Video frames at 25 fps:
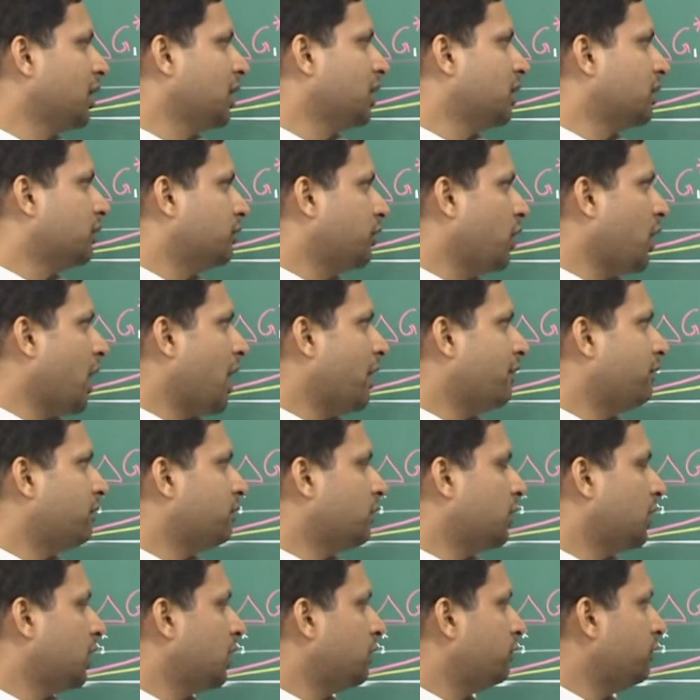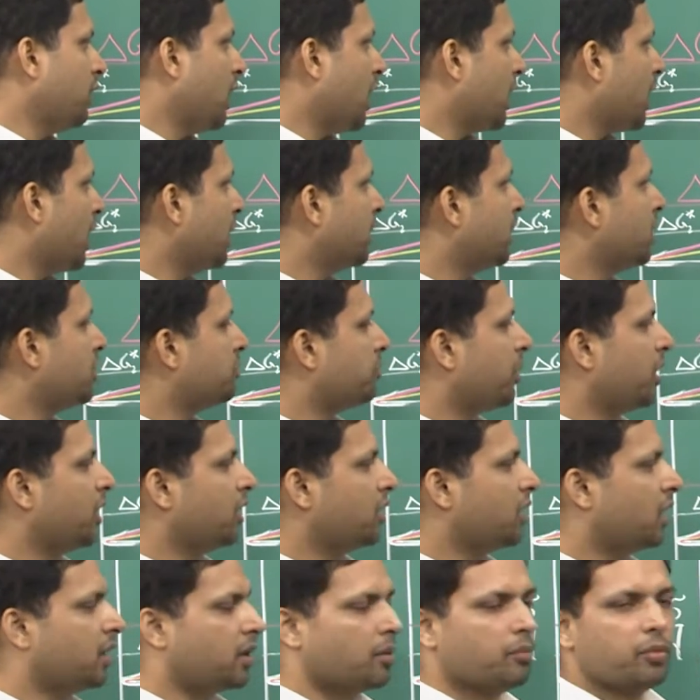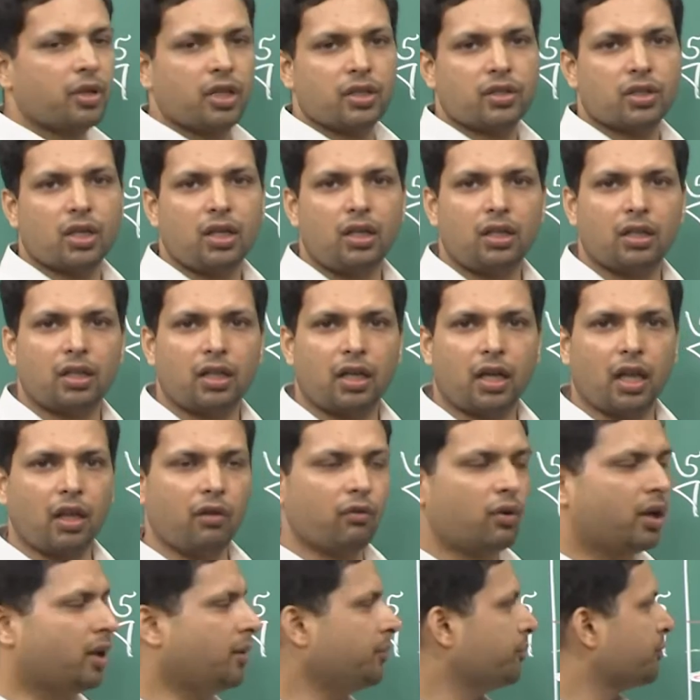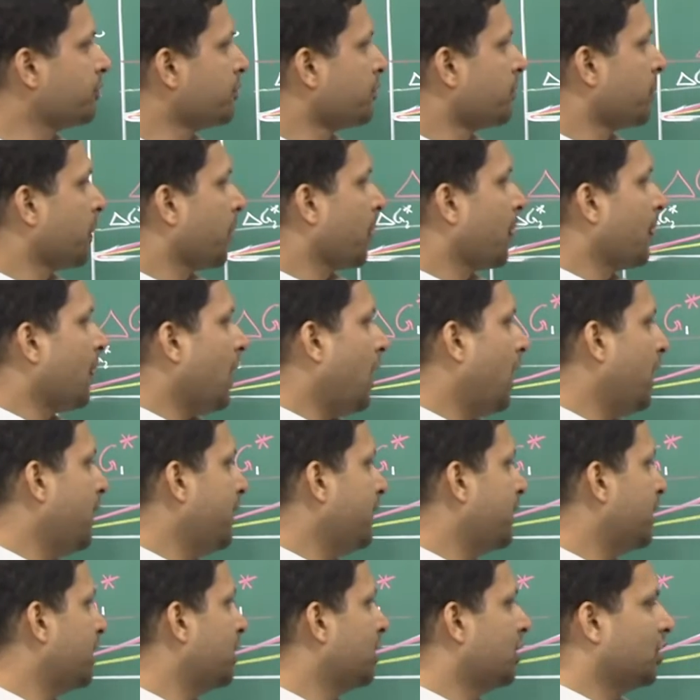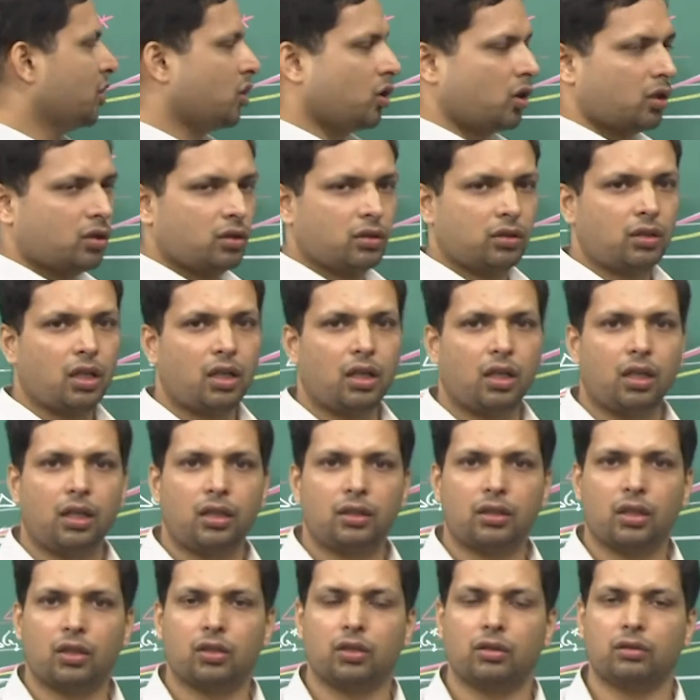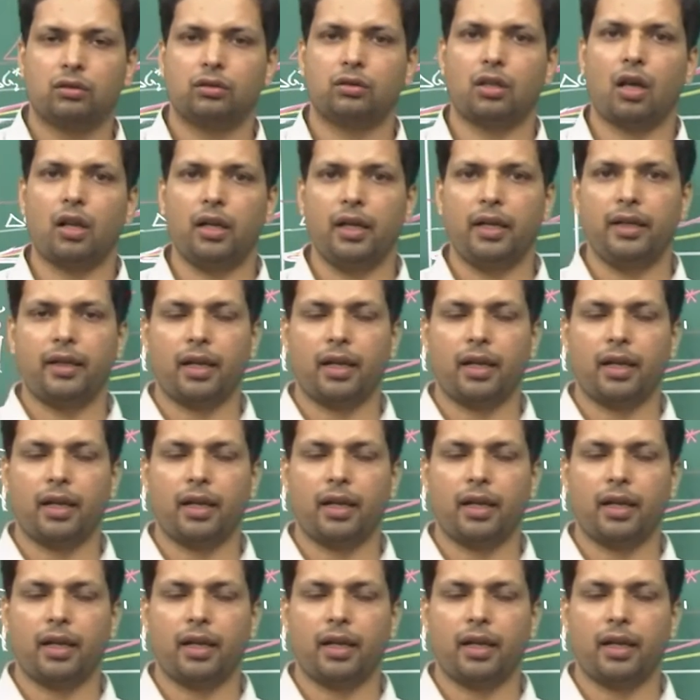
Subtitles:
we are at this particular temperature T1, and the solid